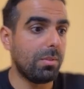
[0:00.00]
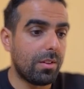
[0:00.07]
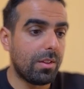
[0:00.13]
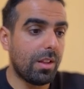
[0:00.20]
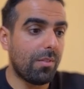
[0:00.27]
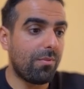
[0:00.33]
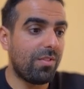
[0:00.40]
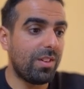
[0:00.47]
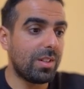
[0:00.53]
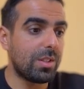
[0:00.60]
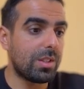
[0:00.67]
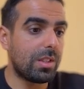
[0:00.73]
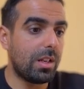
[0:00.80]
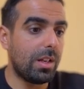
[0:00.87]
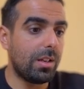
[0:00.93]
The
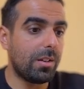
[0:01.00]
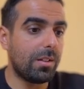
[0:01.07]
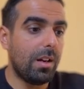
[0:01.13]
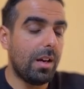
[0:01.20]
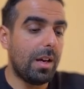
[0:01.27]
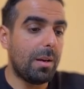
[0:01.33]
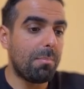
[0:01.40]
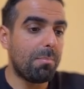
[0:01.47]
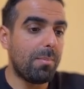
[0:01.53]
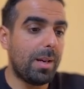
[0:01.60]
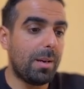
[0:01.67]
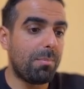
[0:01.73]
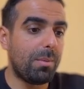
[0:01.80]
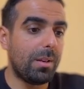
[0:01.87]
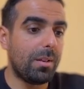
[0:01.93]
first layer, I'm
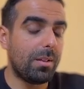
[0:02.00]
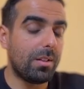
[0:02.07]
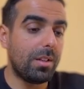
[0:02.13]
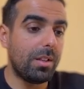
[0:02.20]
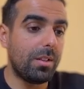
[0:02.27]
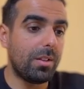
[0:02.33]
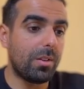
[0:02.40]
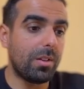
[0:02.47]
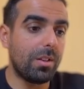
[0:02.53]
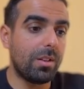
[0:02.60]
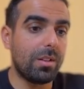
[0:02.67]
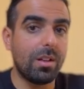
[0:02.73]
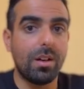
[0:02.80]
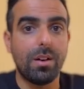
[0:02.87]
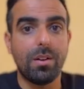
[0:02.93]
mapping linearly
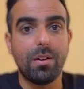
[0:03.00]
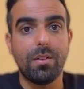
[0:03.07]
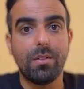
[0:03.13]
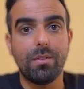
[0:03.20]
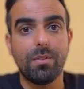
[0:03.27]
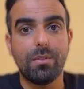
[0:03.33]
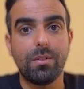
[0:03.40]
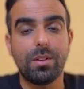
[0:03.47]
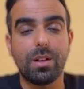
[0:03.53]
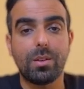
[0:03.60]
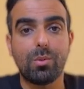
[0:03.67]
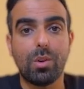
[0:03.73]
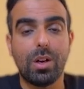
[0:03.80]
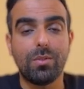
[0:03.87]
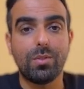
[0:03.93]
the
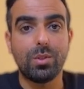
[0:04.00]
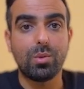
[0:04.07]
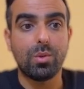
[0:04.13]
graph into